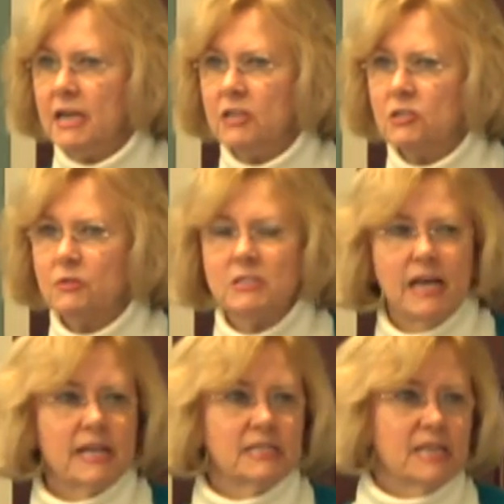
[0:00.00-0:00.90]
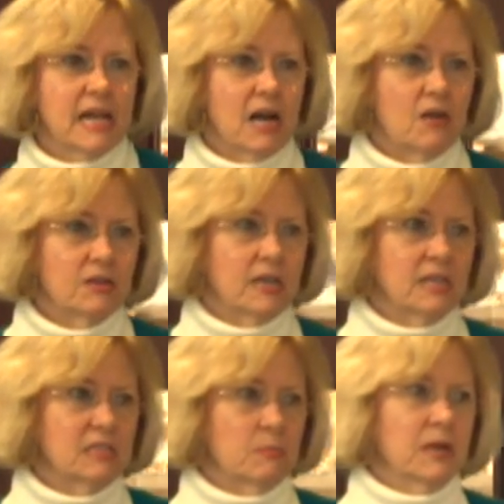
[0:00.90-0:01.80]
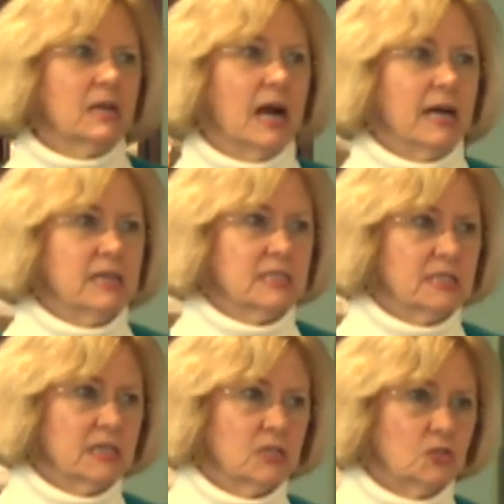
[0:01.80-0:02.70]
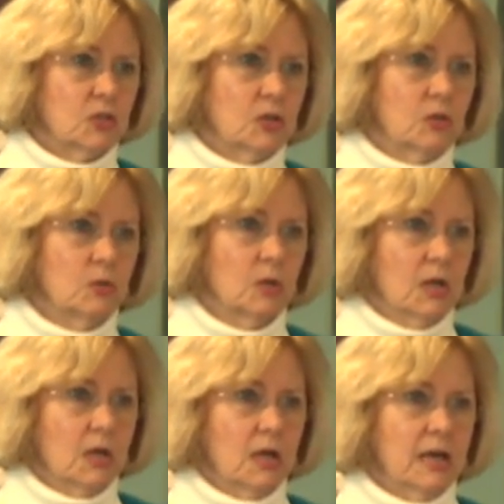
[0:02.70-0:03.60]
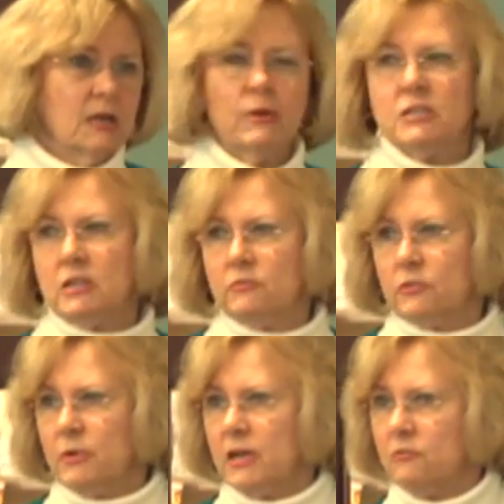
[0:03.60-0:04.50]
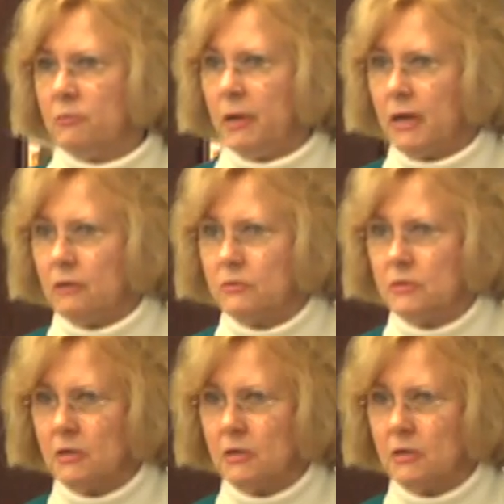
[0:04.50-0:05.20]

And so he's acting out, and he's a big guy. He's 6'2", and he weighs over 300 pounds.